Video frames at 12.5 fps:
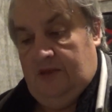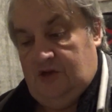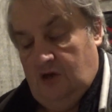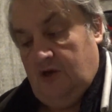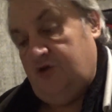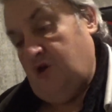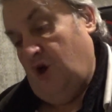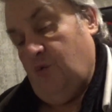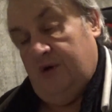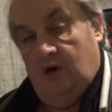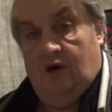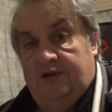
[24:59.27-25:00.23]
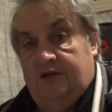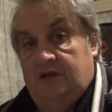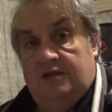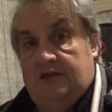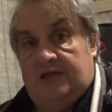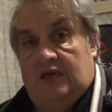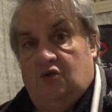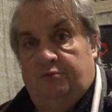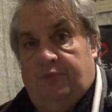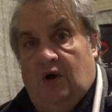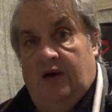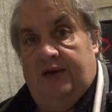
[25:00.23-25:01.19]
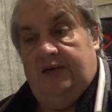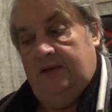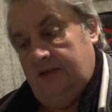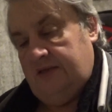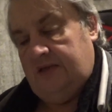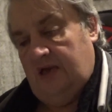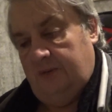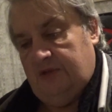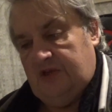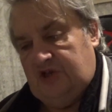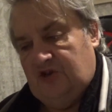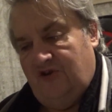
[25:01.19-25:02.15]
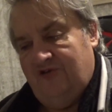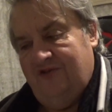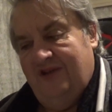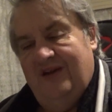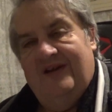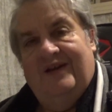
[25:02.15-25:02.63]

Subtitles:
Joe and didn't say goodbye. It's the name of the song.